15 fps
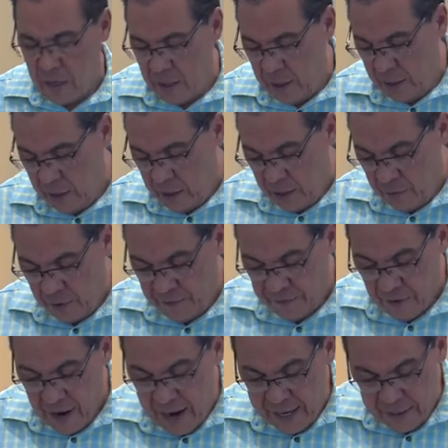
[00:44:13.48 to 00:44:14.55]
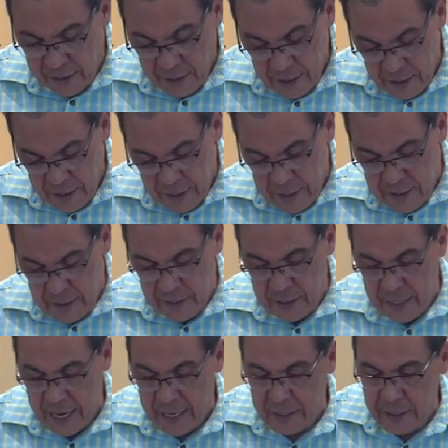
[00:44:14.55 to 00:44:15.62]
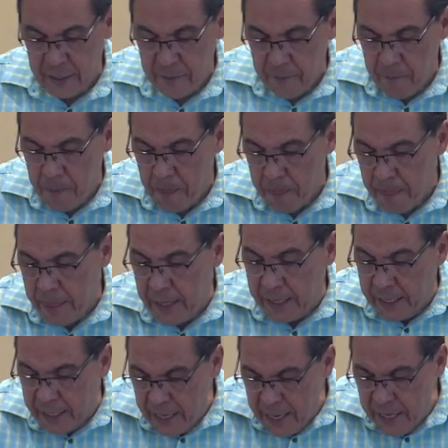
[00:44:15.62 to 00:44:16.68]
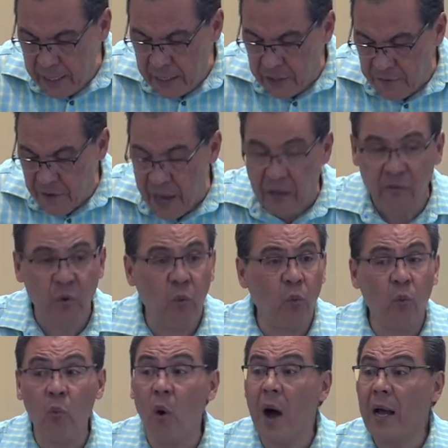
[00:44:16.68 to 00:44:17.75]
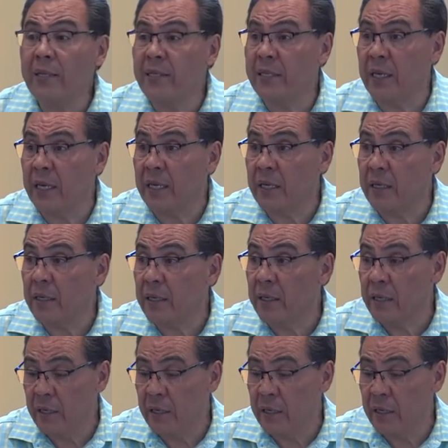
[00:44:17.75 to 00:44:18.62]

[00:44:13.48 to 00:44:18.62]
And here we find that the king is found wanting.